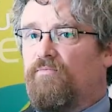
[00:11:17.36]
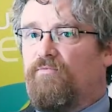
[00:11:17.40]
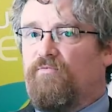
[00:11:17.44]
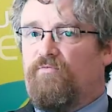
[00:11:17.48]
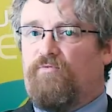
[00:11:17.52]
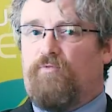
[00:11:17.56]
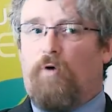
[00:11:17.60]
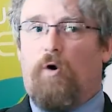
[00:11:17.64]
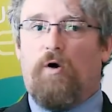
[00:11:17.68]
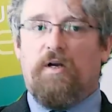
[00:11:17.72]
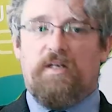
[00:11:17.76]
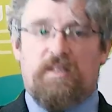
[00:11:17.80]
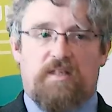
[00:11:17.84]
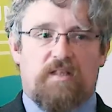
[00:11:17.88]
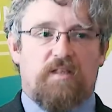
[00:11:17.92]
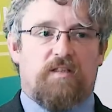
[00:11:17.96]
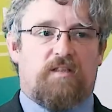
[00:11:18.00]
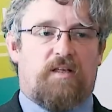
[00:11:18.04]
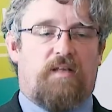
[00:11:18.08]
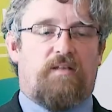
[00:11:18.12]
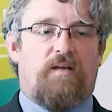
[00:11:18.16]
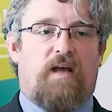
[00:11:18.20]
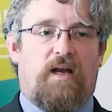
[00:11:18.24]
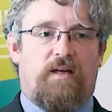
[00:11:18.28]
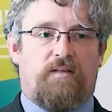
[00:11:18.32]

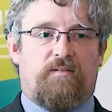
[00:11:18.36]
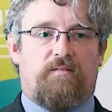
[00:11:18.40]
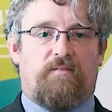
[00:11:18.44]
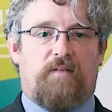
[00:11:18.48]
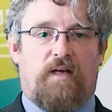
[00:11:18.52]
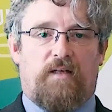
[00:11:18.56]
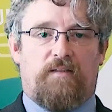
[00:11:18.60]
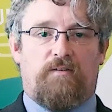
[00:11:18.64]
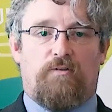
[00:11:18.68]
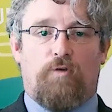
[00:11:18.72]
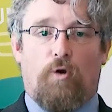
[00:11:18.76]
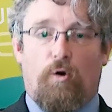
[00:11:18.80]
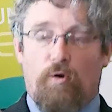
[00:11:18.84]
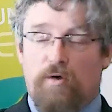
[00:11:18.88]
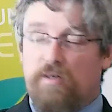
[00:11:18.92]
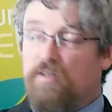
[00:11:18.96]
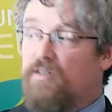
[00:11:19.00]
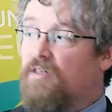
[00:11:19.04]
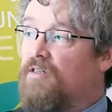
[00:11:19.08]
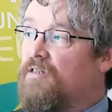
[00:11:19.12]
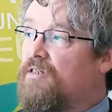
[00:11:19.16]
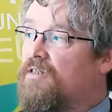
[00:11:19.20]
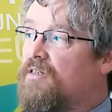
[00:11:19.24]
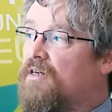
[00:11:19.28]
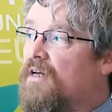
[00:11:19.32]
voices and
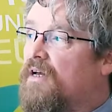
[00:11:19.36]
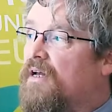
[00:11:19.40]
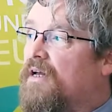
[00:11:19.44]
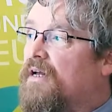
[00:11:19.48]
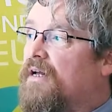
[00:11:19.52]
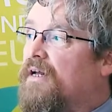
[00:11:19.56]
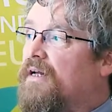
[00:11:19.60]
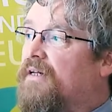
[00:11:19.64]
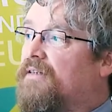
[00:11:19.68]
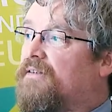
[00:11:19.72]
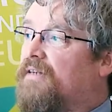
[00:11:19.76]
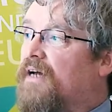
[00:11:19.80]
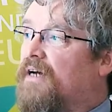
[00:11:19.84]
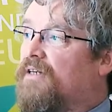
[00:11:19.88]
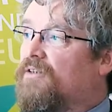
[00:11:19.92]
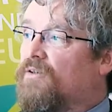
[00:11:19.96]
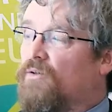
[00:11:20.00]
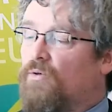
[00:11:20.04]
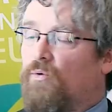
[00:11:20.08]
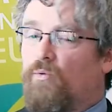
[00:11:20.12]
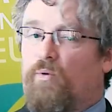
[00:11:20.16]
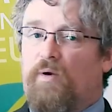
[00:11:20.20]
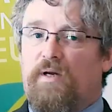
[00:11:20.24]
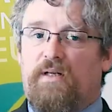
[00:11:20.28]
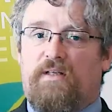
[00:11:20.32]
noises, that
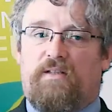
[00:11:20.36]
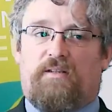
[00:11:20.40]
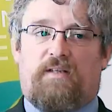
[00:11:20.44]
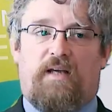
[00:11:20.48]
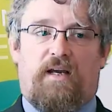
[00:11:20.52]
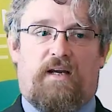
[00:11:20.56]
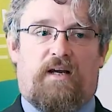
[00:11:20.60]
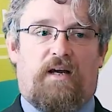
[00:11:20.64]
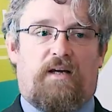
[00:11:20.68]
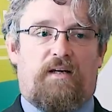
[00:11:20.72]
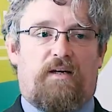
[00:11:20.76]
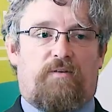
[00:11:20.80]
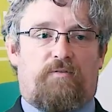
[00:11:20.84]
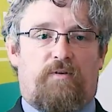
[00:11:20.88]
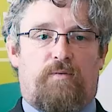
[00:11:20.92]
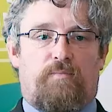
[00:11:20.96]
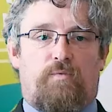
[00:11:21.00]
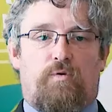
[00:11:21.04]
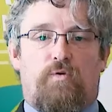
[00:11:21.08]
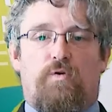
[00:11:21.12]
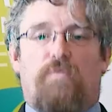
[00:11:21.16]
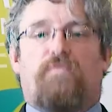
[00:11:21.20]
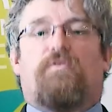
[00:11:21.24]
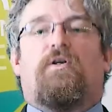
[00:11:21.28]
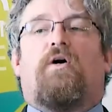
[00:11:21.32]
when they kind of
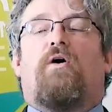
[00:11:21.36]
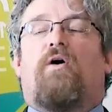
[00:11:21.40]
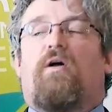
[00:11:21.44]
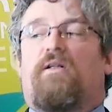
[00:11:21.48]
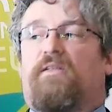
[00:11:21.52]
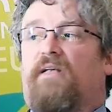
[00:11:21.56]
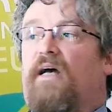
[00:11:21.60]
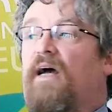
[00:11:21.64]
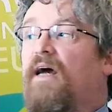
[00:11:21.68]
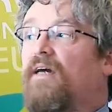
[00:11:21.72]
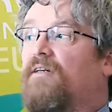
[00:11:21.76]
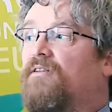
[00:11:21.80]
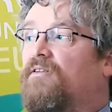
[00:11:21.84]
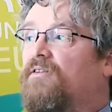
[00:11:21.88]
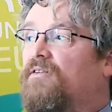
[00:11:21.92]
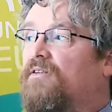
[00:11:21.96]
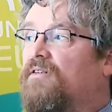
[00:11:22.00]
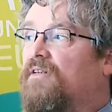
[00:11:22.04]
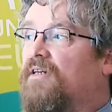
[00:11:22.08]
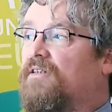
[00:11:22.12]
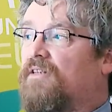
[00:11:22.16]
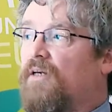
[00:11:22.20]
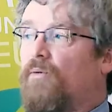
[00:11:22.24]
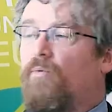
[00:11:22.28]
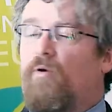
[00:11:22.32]
removed all that
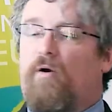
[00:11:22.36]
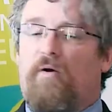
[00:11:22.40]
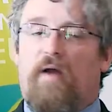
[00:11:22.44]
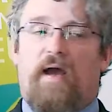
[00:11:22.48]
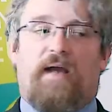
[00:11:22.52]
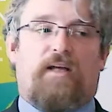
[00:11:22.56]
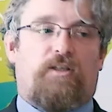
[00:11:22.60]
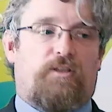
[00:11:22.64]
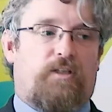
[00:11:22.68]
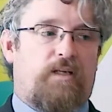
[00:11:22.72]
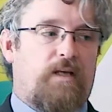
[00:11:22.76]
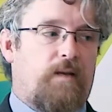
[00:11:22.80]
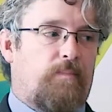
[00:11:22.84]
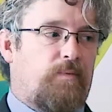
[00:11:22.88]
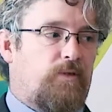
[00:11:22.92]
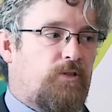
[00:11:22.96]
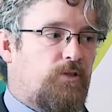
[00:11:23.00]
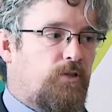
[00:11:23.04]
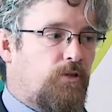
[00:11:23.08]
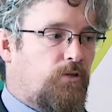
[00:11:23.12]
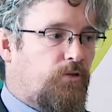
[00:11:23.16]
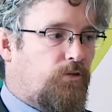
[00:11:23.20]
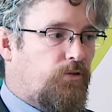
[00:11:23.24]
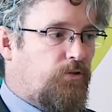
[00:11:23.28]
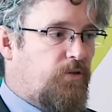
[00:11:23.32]
they were actually able
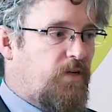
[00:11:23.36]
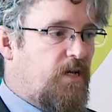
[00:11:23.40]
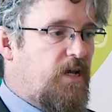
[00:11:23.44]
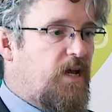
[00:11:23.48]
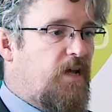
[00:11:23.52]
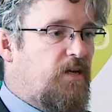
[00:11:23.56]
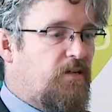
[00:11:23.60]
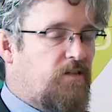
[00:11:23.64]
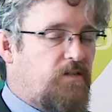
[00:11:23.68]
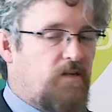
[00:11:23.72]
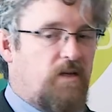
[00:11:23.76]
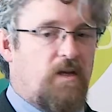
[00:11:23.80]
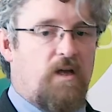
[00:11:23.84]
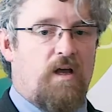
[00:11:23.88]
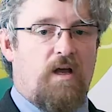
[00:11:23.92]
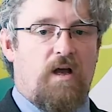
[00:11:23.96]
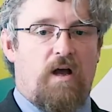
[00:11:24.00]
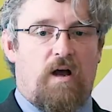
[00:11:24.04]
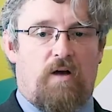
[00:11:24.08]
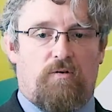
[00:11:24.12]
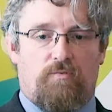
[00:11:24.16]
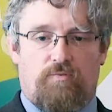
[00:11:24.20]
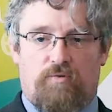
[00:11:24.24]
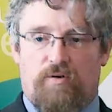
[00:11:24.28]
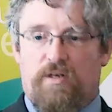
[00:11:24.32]
to create
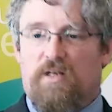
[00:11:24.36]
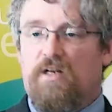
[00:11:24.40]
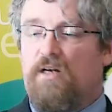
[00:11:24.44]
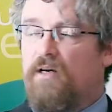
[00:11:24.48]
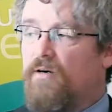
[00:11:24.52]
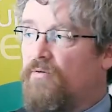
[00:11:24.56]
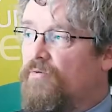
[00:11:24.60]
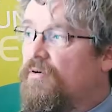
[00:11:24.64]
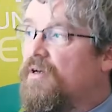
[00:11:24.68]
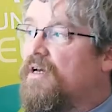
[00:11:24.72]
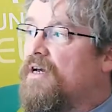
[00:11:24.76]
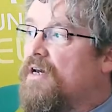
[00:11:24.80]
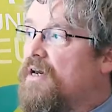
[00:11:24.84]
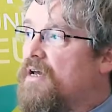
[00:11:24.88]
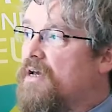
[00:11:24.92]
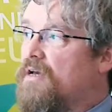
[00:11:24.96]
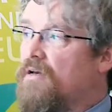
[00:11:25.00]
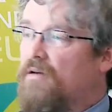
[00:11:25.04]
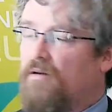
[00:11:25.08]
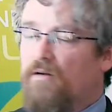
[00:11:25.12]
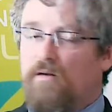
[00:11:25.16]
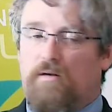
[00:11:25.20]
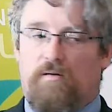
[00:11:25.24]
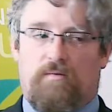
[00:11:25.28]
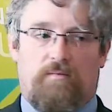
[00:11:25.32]
a really, really
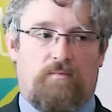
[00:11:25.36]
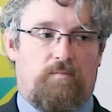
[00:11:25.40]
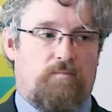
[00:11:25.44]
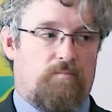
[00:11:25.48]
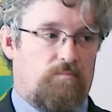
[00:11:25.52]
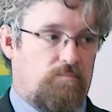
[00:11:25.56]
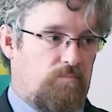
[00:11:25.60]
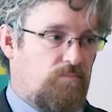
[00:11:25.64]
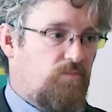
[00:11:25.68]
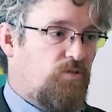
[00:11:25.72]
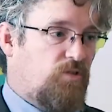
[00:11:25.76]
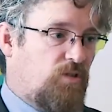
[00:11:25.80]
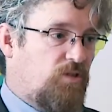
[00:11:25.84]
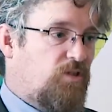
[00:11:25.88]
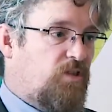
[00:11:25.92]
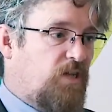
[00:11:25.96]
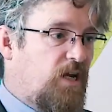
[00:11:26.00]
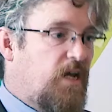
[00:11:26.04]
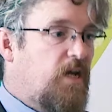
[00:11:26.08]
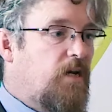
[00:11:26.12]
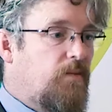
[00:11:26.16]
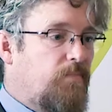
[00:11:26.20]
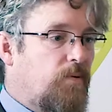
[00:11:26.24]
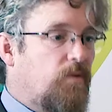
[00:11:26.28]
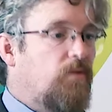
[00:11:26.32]

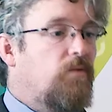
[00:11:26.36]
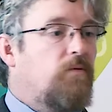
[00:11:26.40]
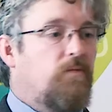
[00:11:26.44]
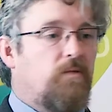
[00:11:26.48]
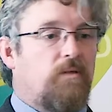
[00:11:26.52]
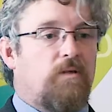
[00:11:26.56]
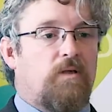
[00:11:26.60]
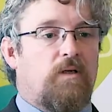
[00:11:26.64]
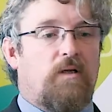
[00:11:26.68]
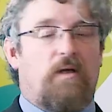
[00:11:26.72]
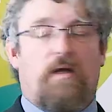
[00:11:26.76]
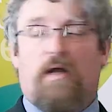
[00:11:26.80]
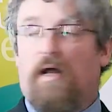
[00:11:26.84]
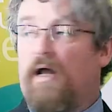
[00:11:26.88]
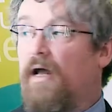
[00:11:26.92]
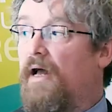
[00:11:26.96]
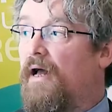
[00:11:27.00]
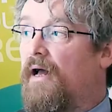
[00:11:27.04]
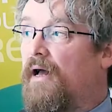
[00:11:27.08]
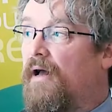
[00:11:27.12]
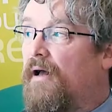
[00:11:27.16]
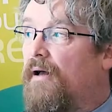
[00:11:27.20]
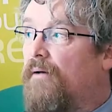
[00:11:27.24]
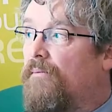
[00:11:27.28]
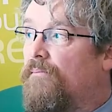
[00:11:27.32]
sustainable
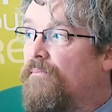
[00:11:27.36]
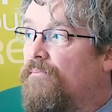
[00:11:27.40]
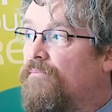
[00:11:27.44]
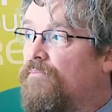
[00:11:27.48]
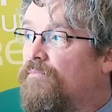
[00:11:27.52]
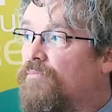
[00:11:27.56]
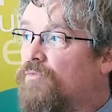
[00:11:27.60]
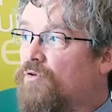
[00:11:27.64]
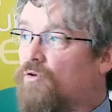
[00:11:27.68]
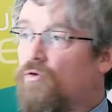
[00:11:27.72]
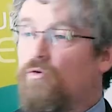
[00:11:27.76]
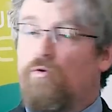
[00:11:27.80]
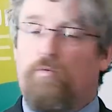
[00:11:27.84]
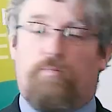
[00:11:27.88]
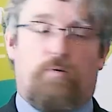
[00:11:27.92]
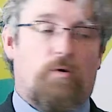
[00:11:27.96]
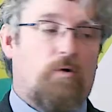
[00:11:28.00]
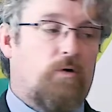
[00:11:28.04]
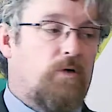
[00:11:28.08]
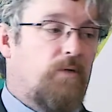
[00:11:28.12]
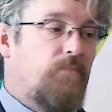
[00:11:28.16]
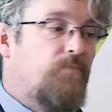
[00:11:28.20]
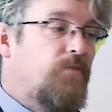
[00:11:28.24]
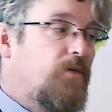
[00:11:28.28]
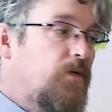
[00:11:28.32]
school
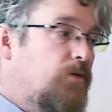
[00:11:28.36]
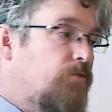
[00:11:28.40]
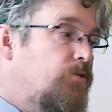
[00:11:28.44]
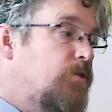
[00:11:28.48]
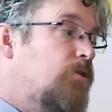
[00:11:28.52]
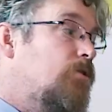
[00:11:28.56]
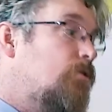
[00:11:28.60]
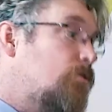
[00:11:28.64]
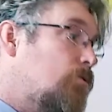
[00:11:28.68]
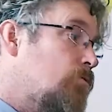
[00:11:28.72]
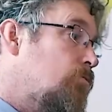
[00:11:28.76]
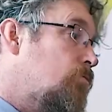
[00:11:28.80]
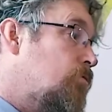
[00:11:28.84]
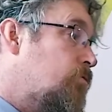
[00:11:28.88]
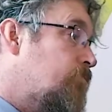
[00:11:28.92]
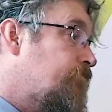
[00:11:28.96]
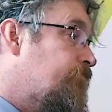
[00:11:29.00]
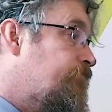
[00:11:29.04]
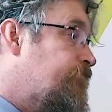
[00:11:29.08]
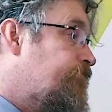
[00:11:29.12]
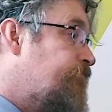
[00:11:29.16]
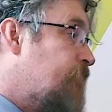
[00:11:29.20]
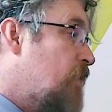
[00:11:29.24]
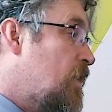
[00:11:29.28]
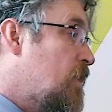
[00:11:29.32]
programme via Green Schools.
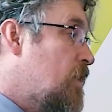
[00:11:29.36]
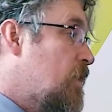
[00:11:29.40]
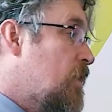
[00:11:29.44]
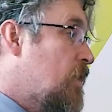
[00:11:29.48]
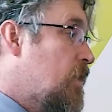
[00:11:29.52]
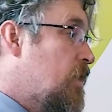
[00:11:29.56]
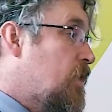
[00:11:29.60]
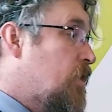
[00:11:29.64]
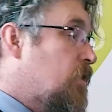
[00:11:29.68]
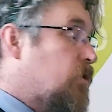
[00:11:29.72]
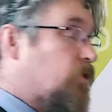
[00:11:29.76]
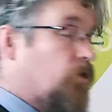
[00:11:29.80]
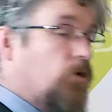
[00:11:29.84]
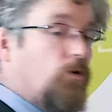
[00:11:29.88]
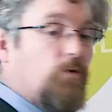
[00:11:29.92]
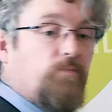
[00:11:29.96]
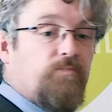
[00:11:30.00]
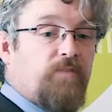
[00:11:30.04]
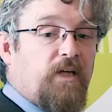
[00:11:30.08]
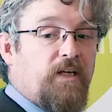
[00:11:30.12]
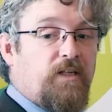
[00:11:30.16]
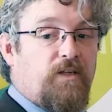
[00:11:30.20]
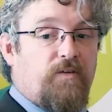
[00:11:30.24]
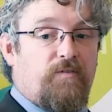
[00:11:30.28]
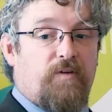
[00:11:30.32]
So
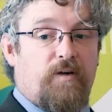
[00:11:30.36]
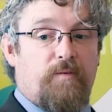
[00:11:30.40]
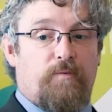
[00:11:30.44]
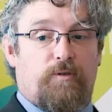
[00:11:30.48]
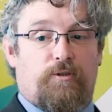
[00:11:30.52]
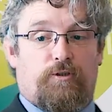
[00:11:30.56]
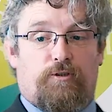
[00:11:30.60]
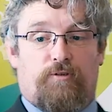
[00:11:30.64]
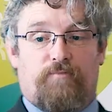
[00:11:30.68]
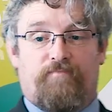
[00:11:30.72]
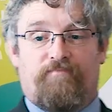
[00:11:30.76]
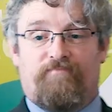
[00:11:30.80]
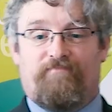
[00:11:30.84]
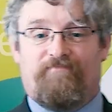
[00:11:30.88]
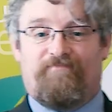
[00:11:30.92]
thank you very much.